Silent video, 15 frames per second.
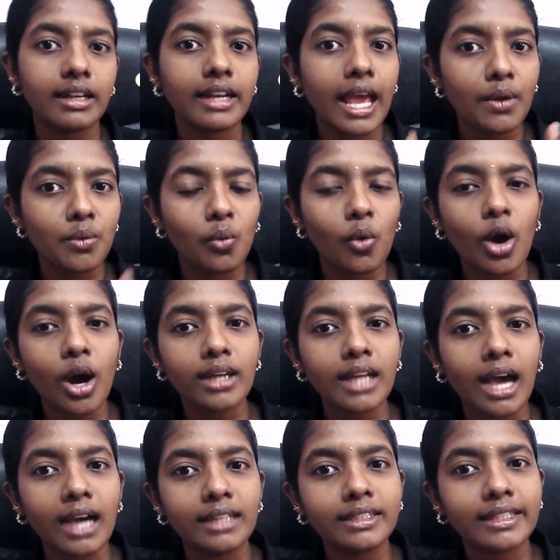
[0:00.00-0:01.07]
and what
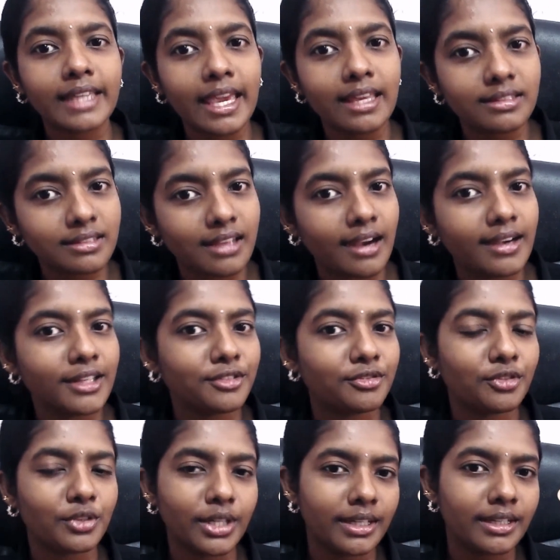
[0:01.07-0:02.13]
are the case studies
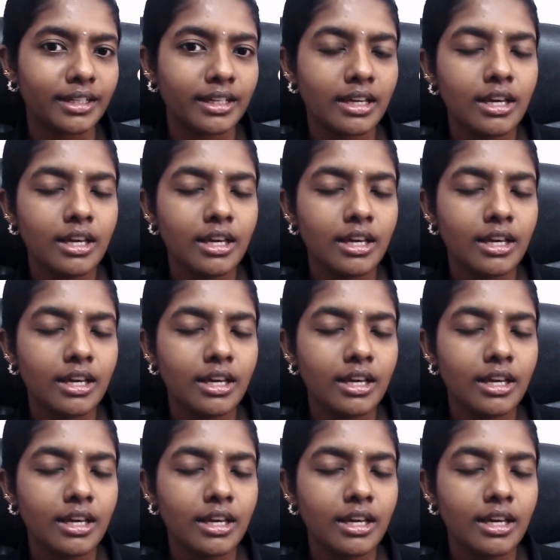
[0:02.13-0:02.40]
for it.